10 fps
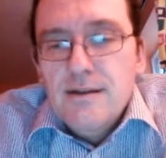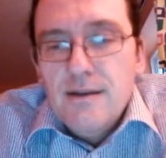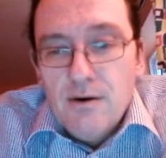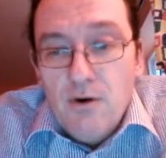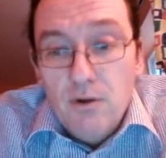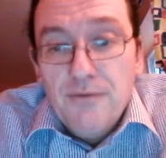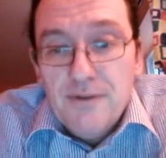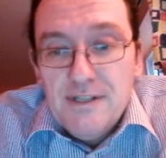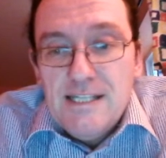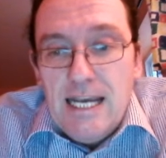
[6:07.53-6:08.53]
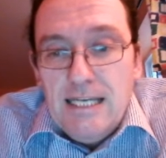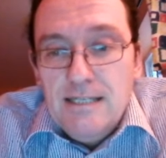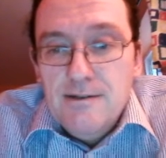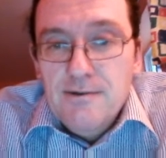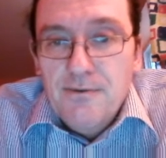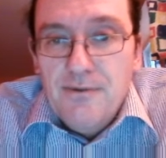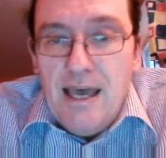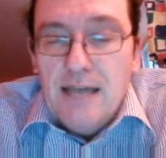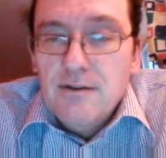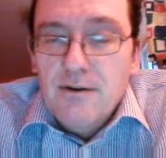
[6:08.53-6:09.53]
role of the state to
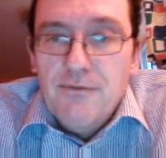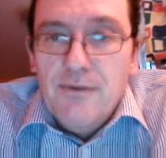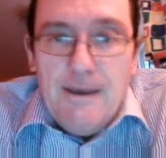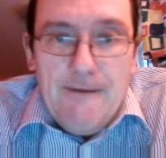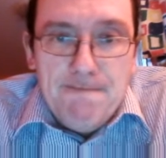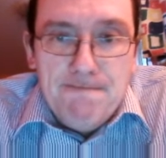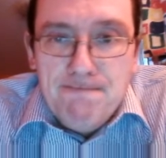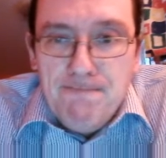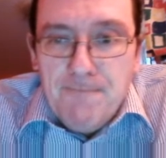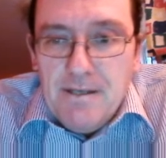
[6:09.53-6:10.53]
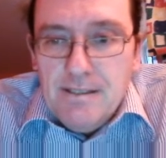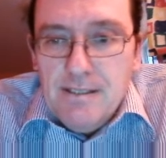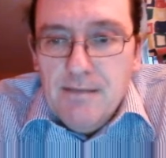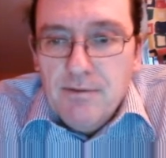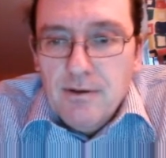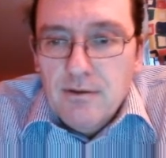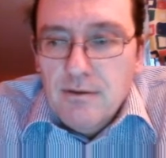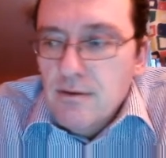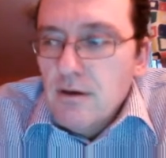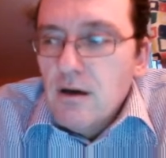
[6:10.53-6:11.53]
that of the simple
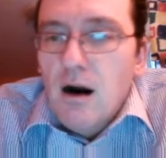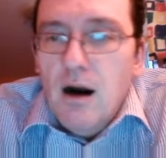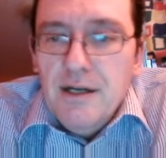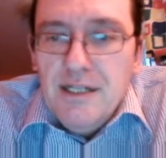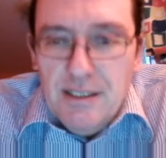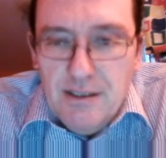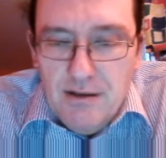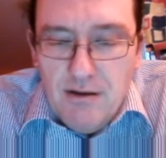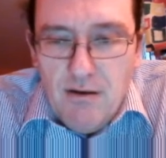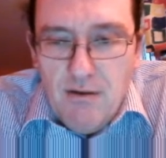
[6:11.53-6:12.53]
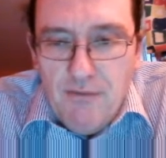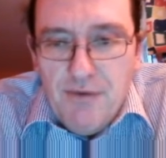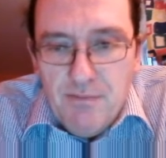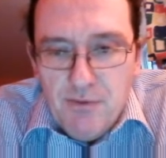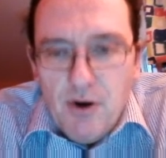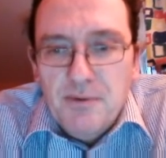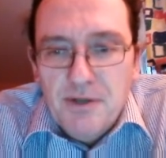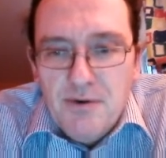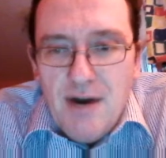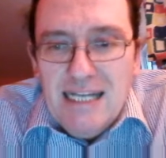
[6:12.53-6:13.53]
guardian of the property
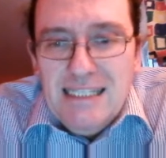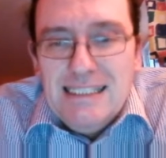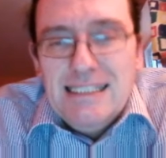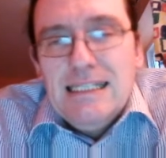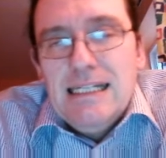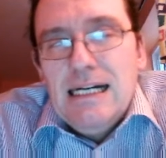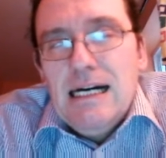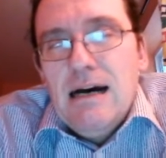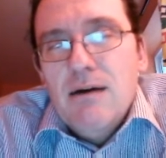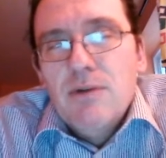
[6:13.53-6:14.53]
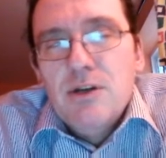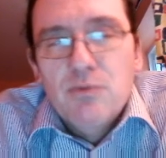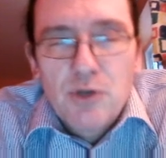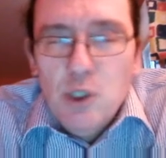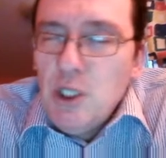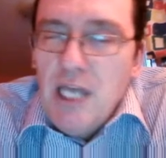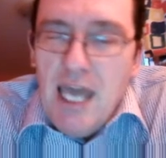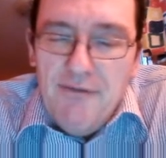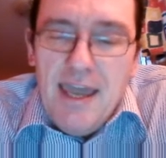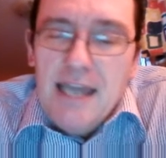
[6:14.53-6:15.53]
rights, which would not
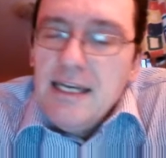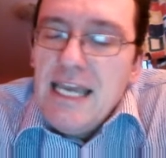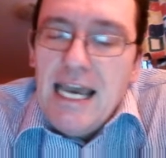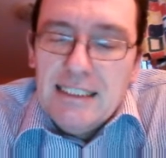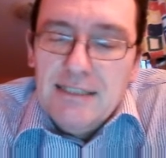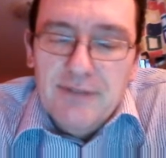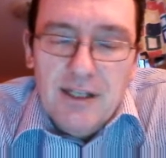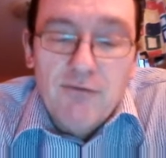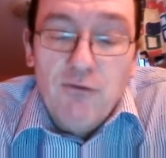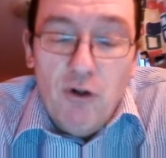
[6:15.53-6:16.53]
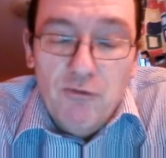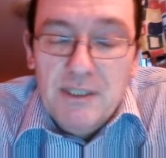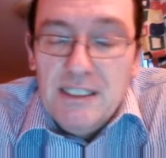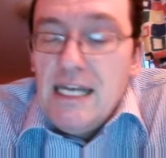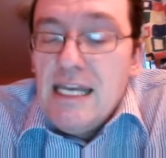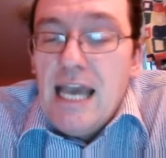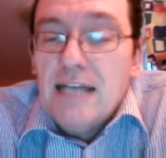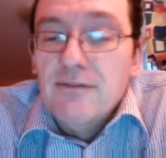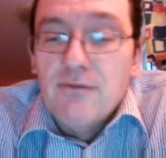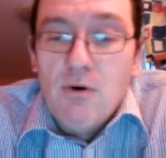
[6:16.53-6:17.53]
have any active involvement, any
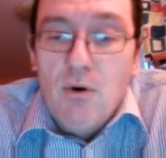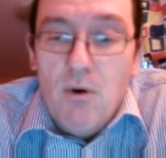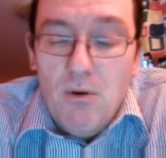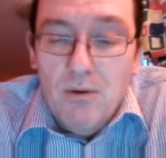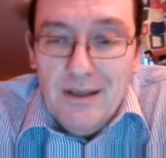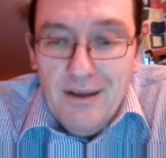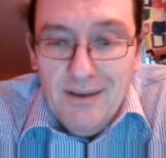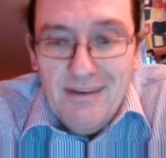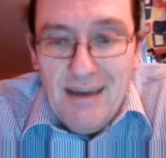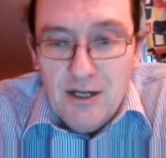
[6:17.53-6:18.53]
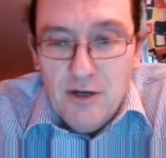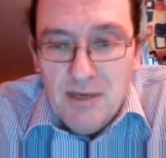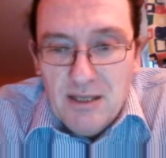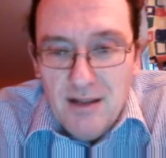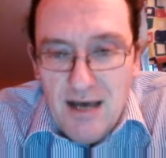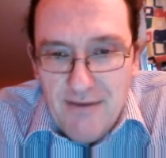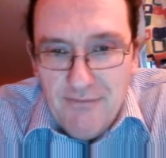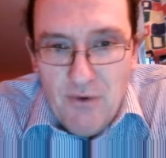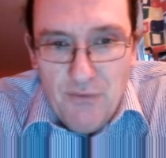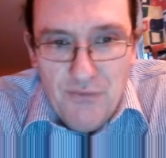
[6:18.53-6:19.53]
active role in the economic
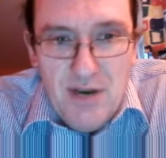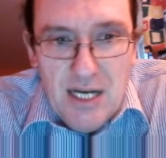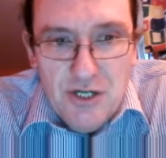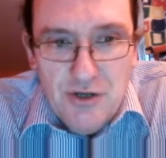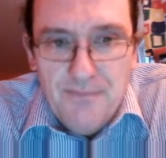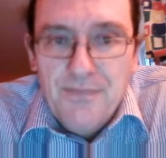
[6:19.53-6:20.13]
life of the nation.